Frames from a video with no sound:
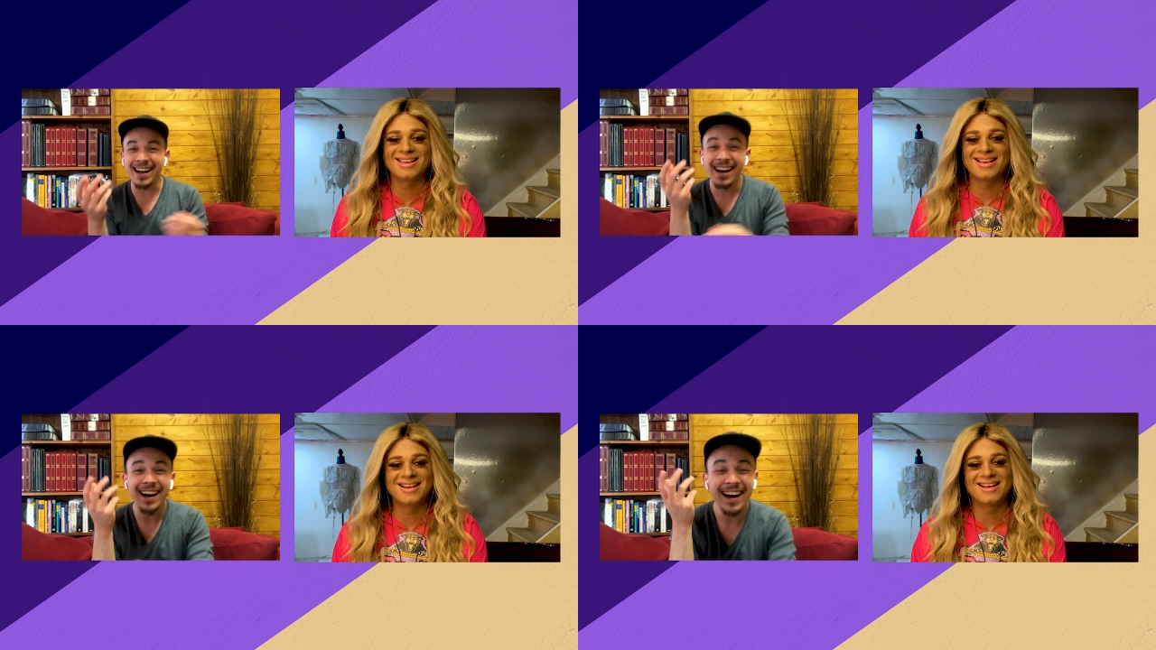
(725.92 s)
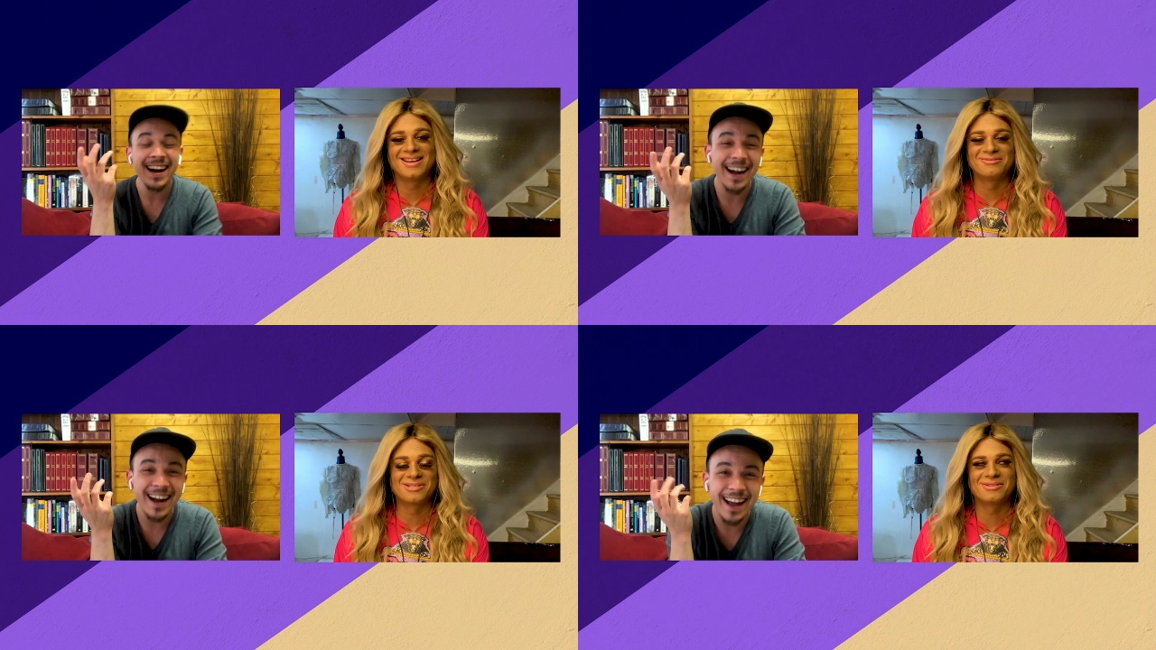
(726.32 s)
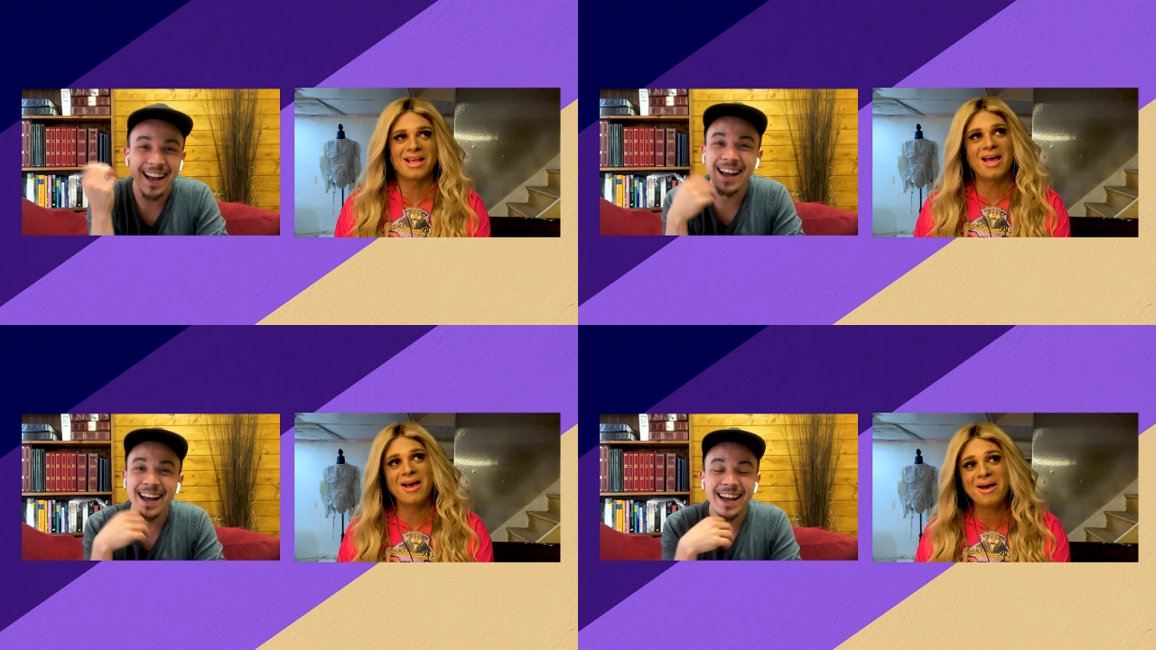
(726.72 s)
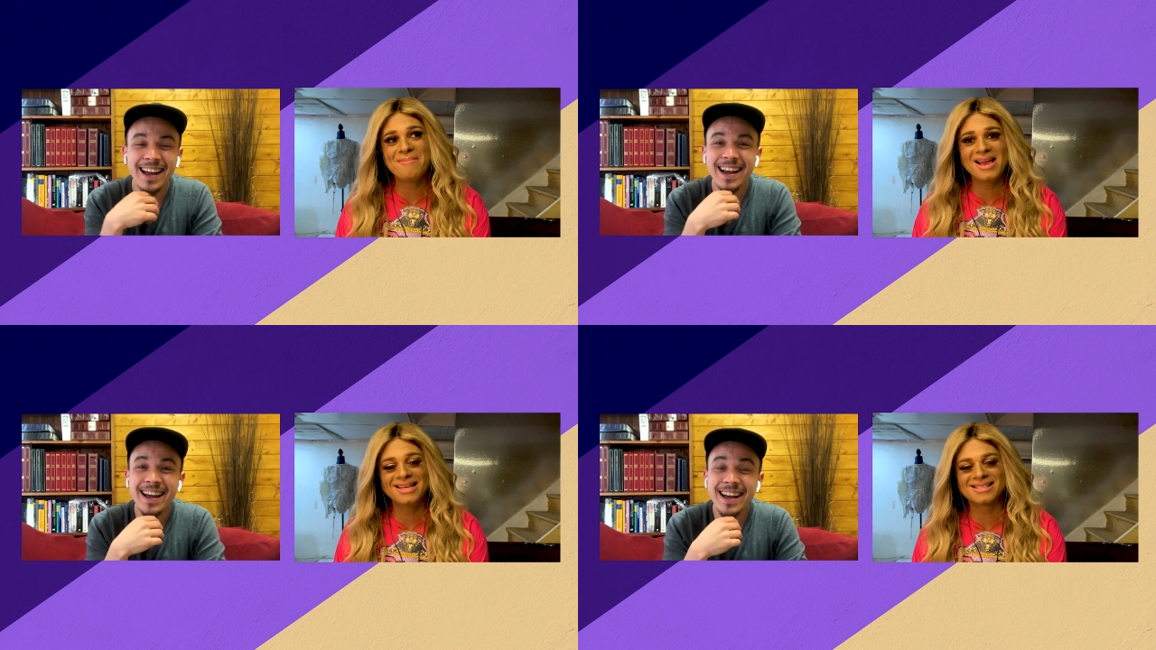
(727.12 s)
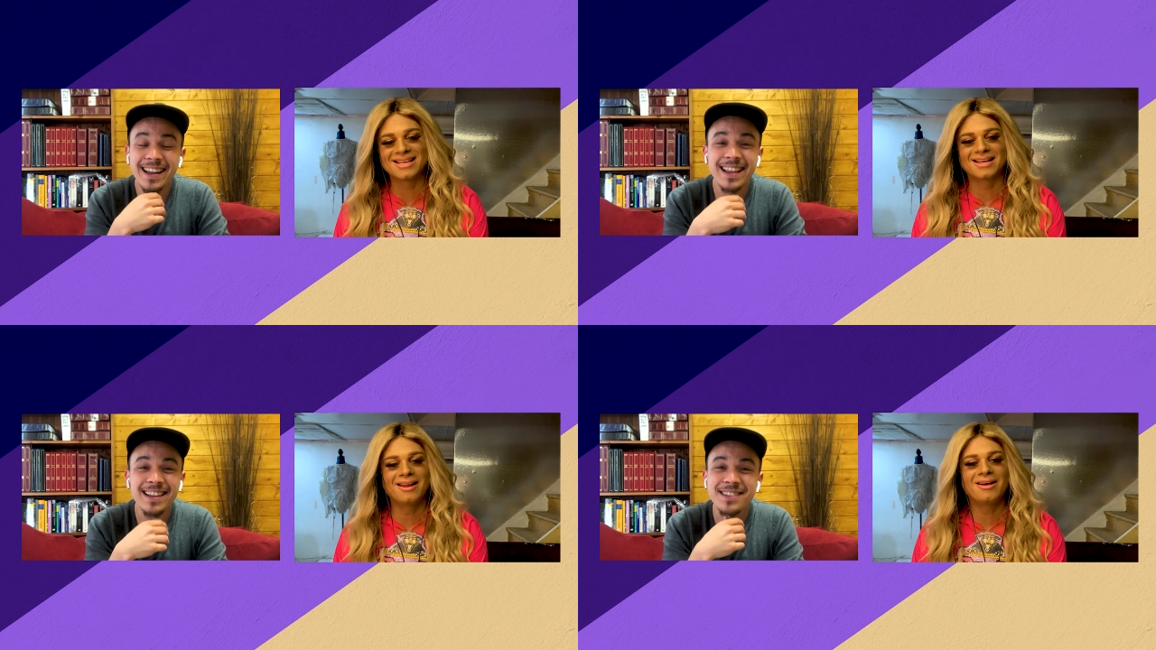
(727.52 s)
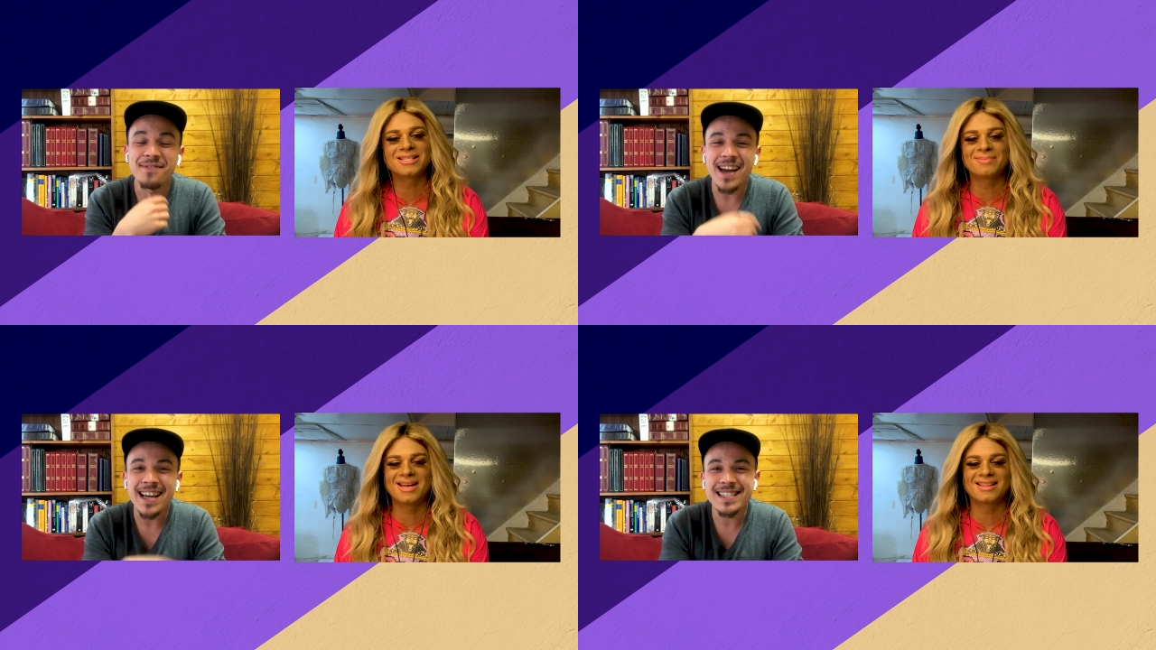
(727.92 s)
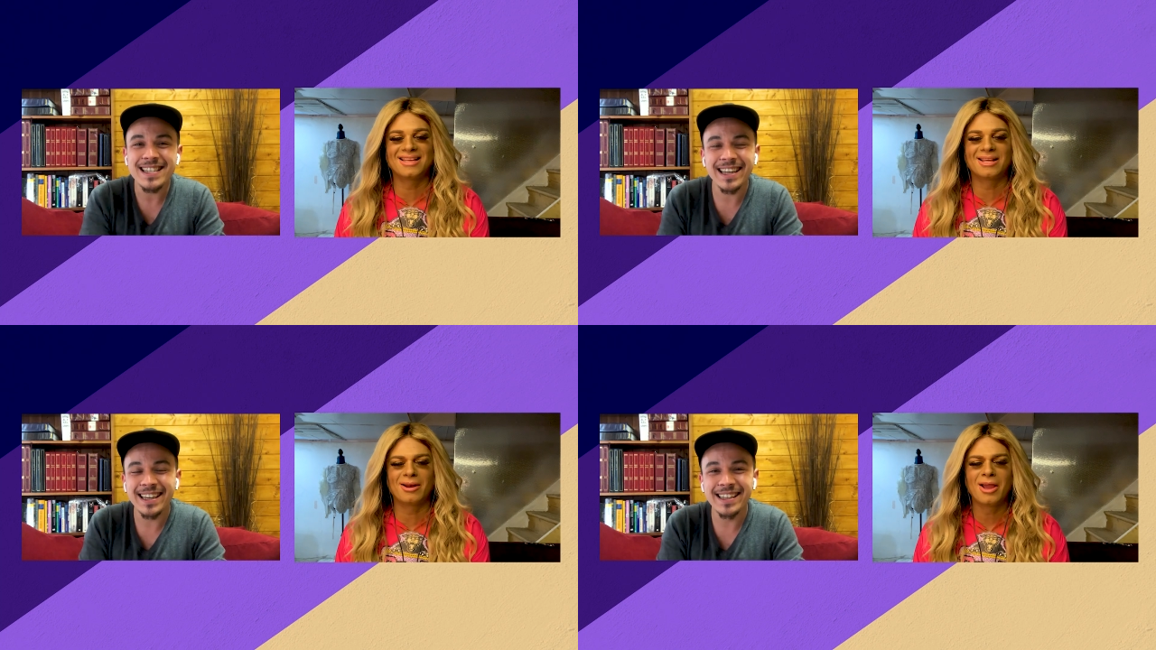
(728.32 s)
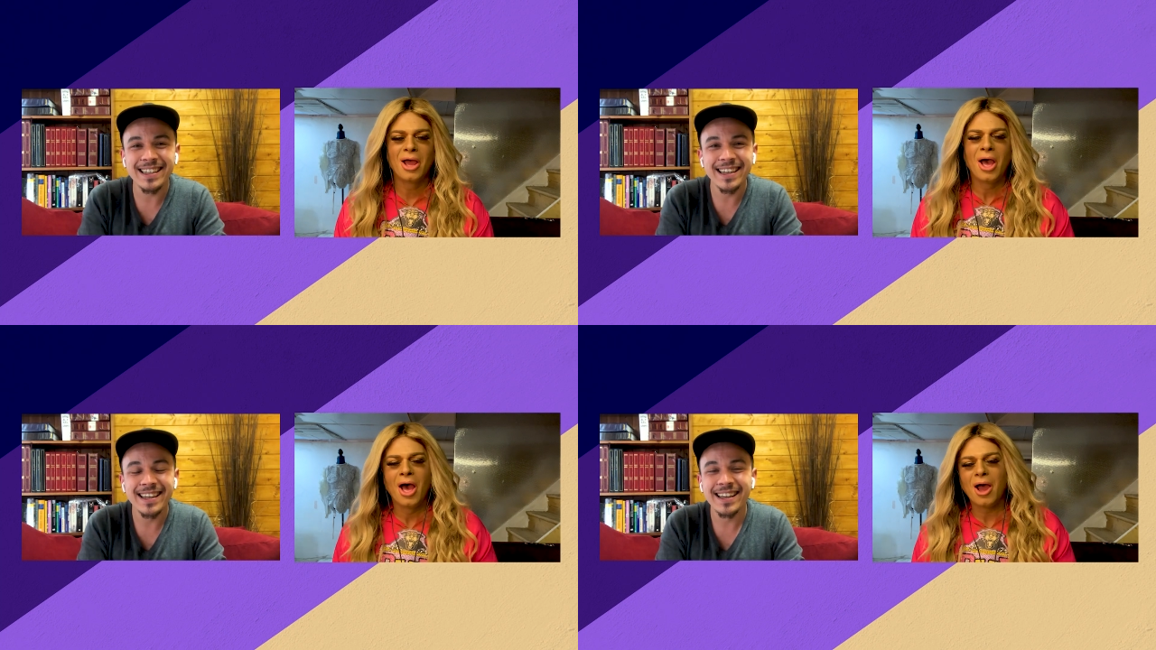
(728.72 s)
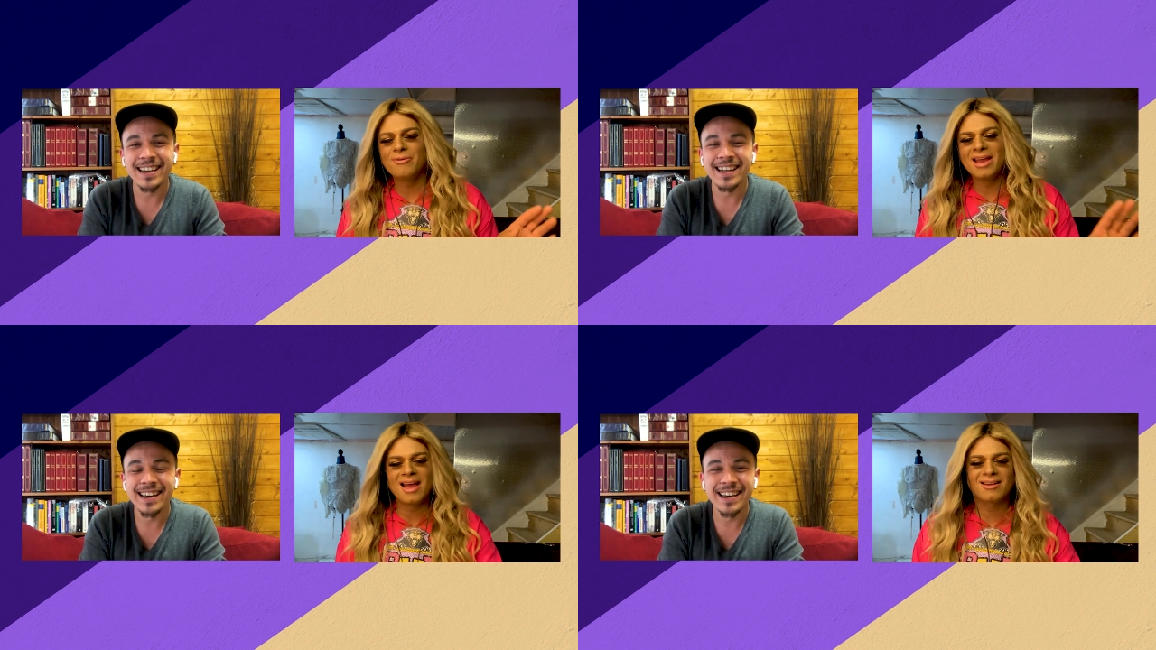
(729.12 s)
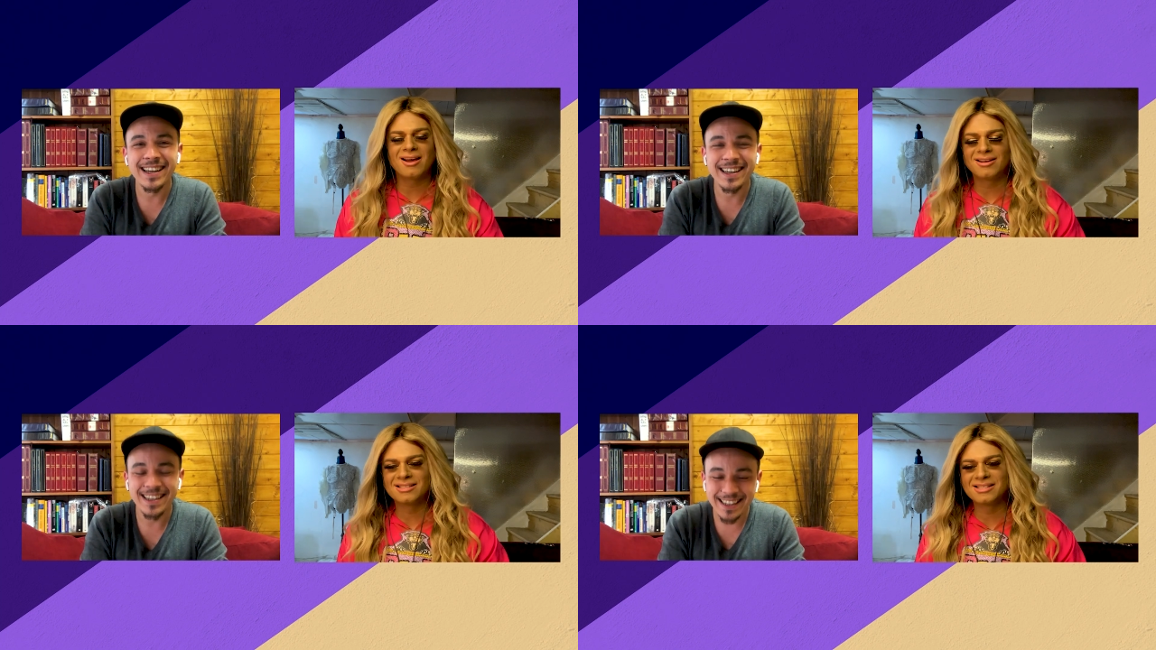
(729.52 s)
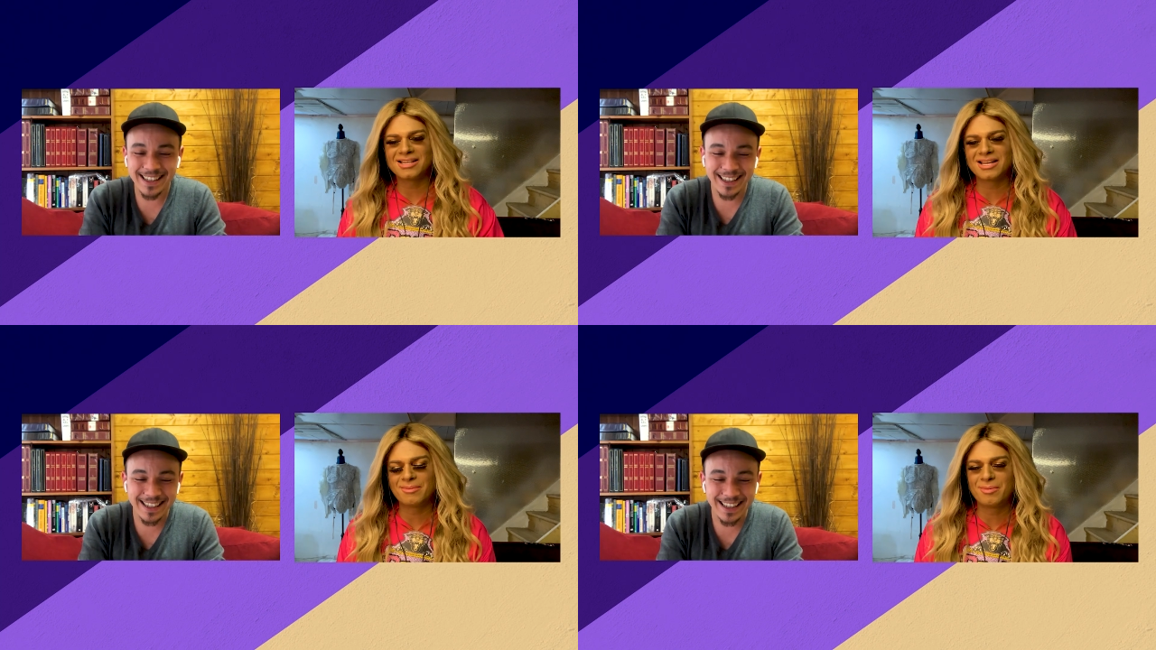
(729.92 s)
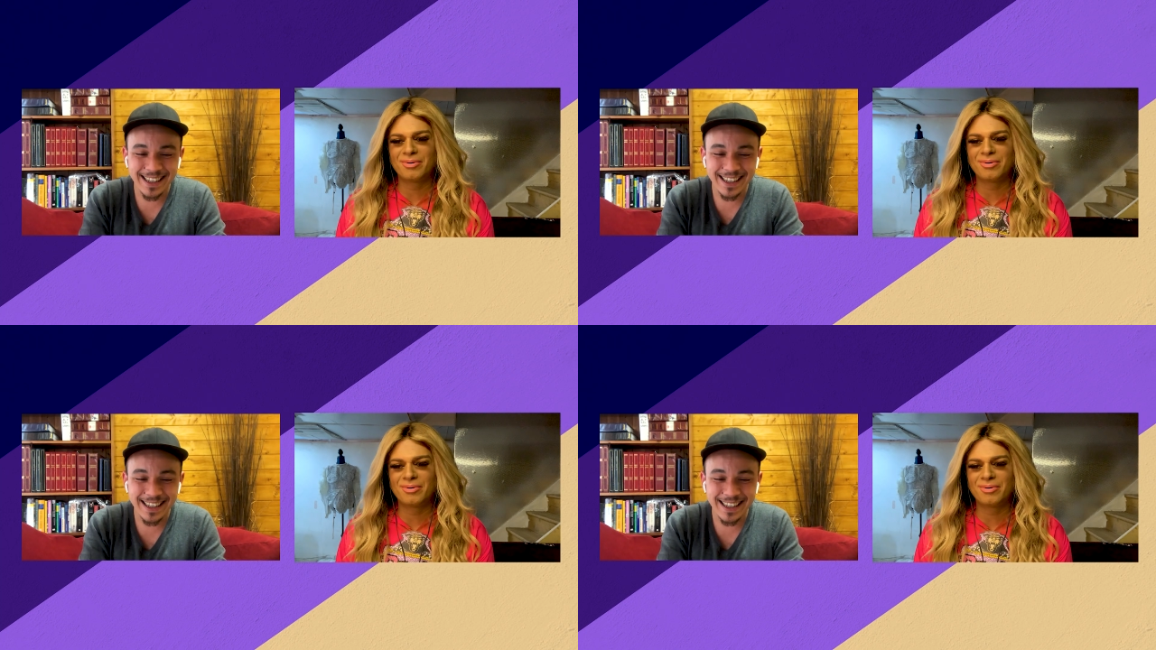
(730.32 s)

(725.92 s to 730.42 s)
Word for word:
Speaker 1: yeah, which was amazing. That's Last amazing. minute thing. They are like, "Oh yeah, Carson's going to come and